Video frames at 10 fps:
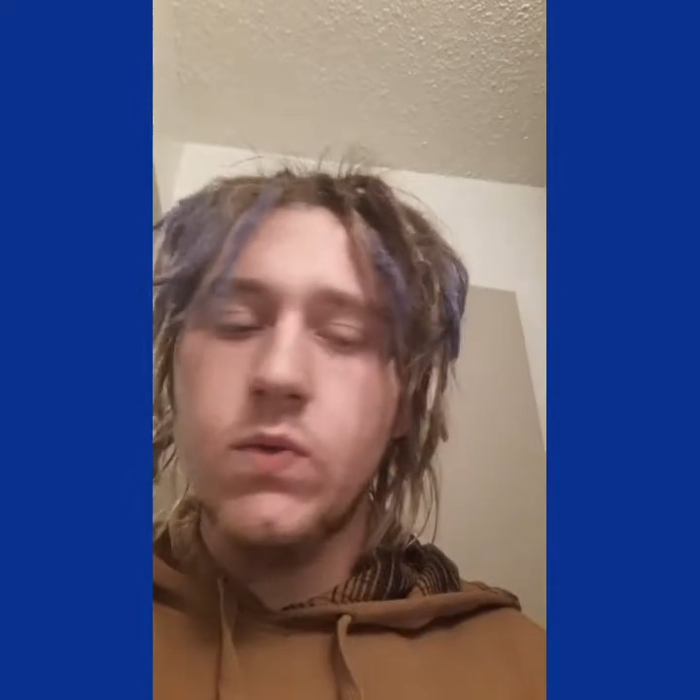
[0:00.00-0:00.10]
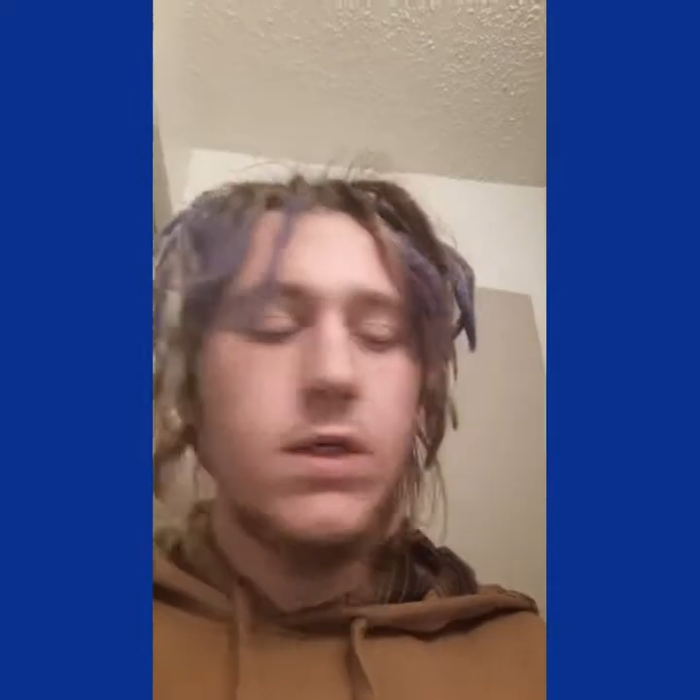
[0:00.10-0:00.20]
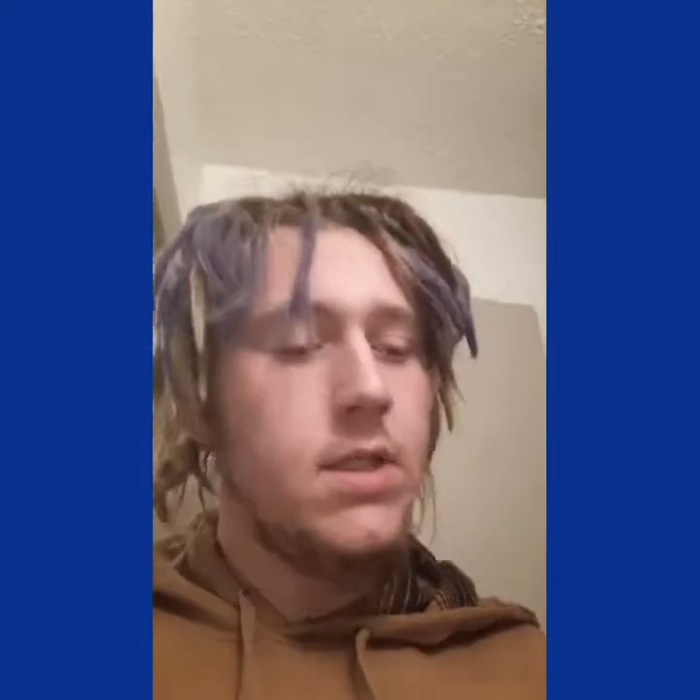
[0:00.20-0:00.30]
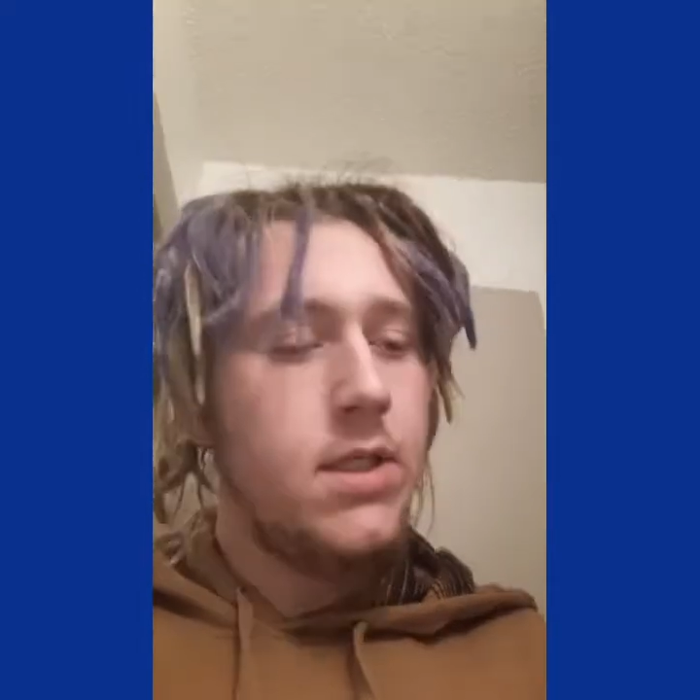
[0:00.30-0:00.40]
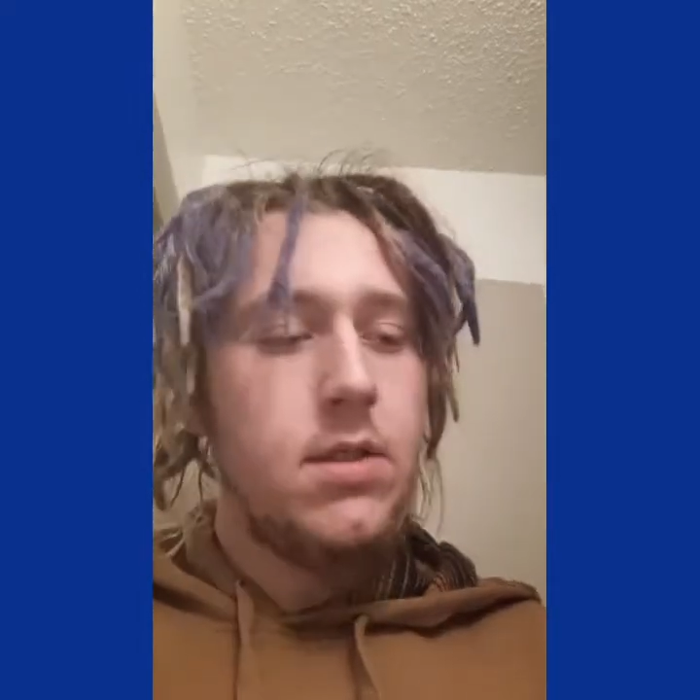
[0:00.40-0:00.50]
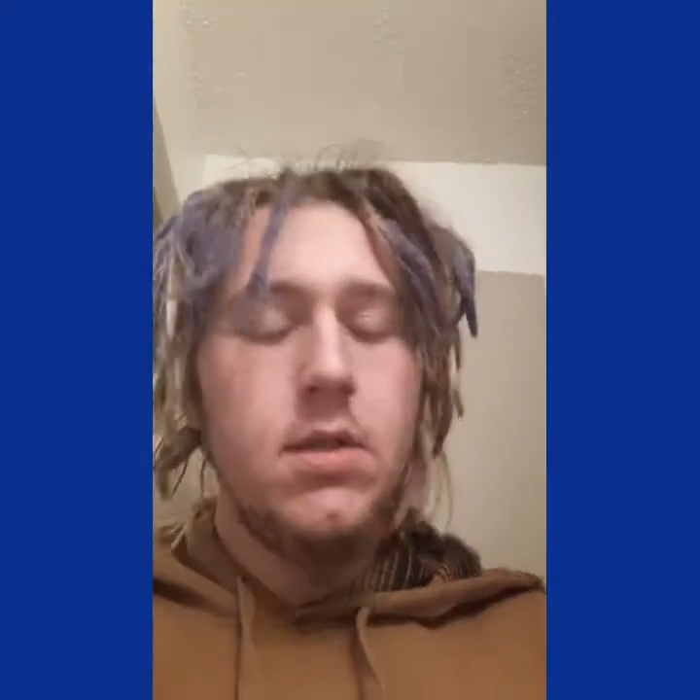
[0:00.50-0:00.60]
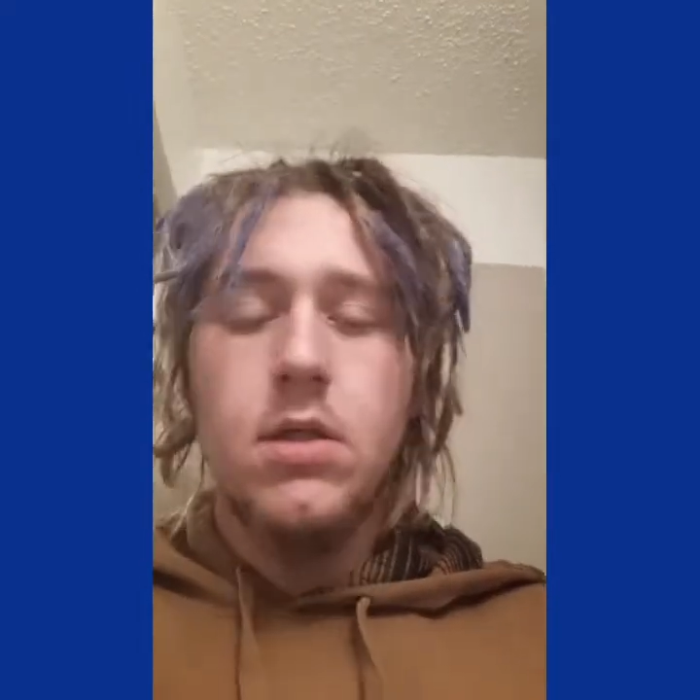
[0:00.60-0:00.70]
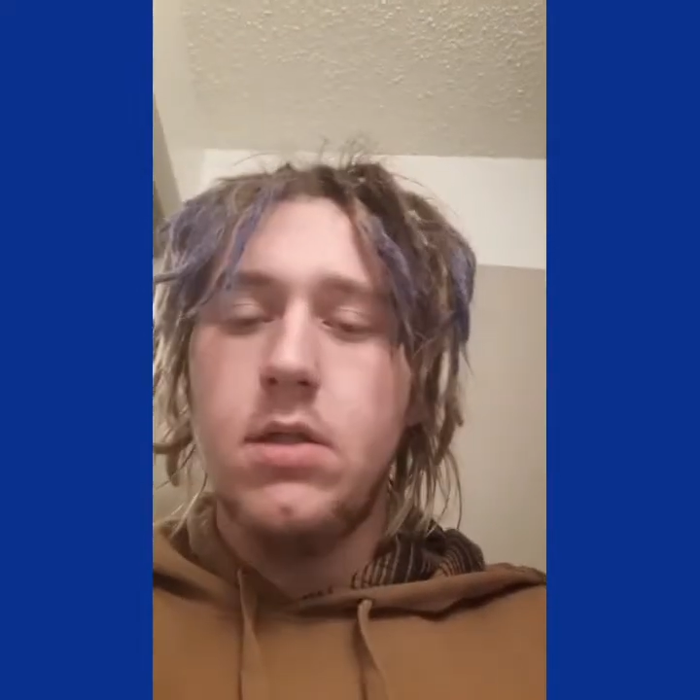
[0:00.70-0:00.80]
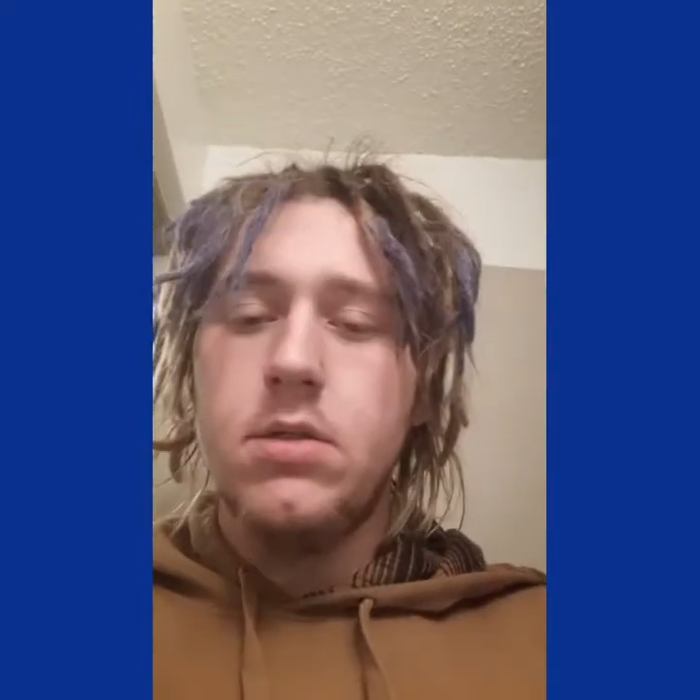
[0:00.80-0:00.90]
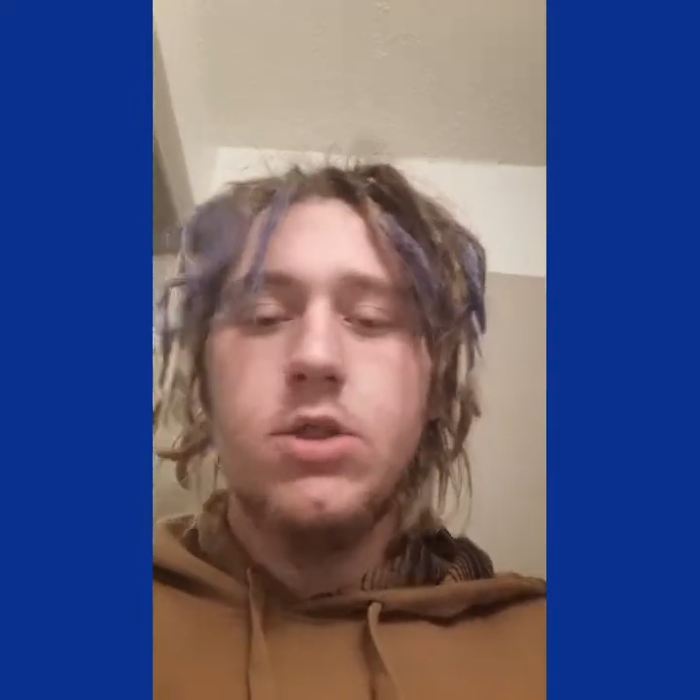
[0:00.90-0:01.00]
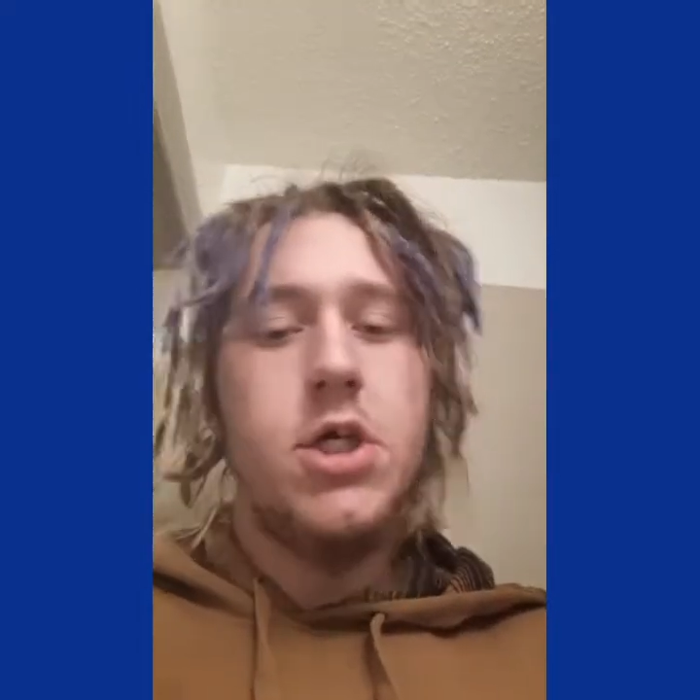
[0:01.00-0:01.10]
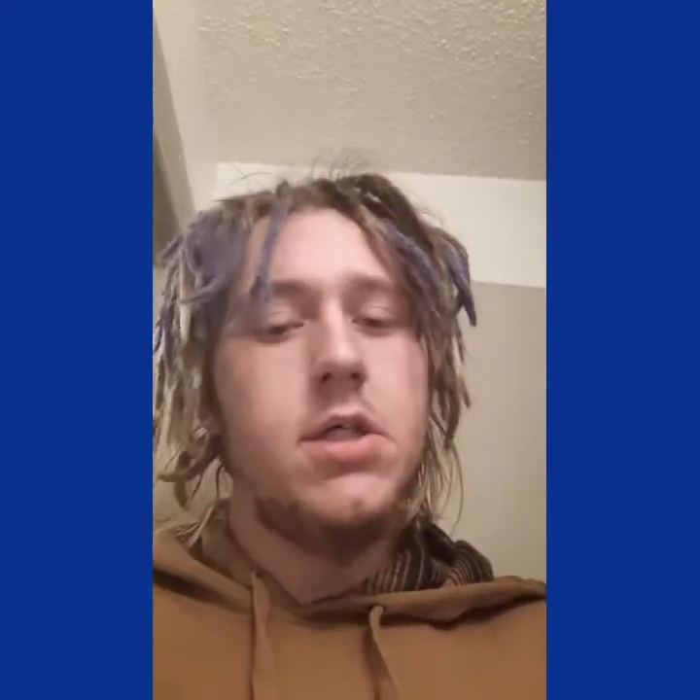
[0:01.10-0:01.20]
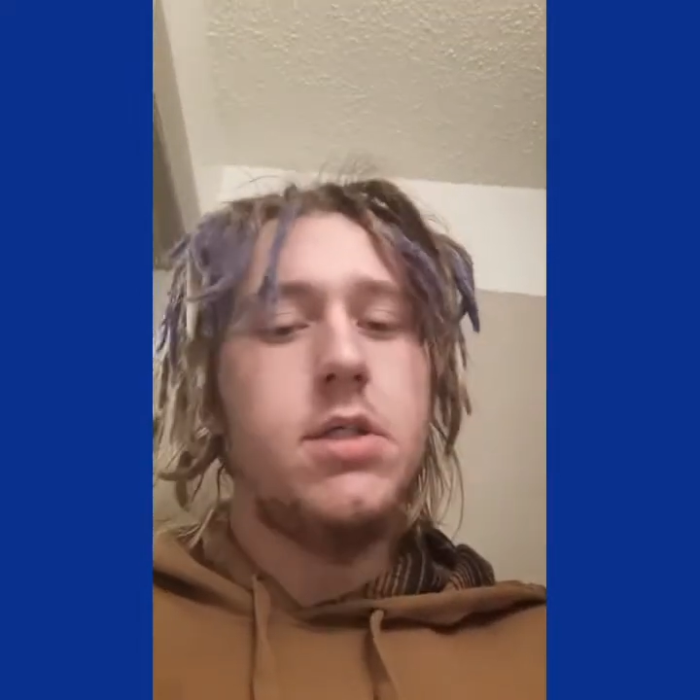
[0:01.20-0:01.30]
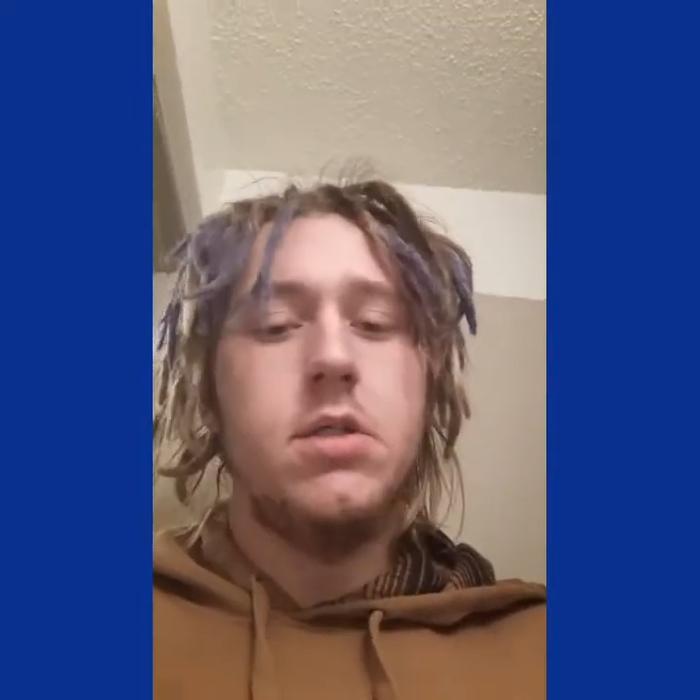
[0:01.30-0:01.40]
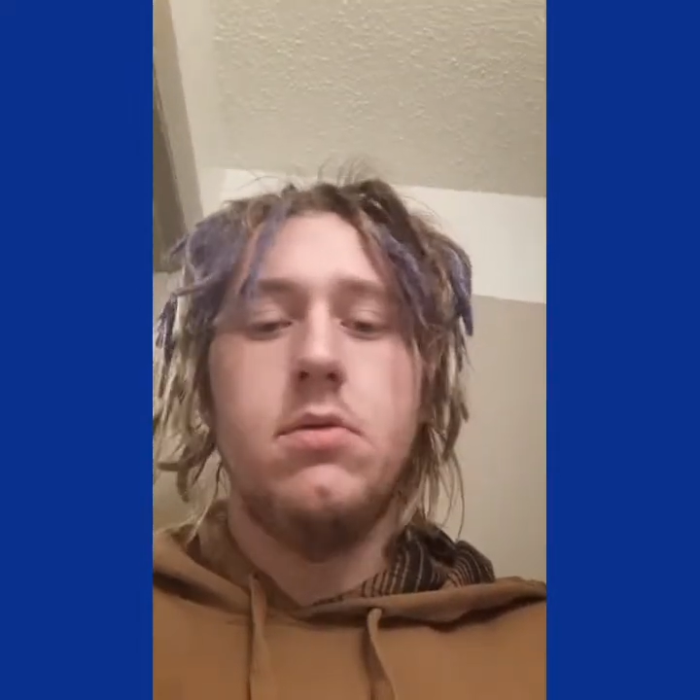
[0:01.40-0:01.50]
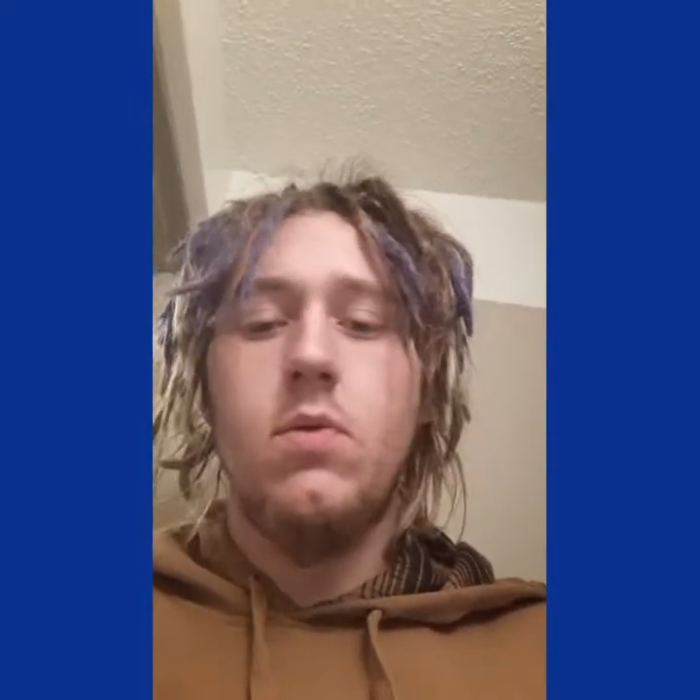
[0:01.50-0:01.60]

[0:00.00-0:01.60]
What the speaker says: with it. Just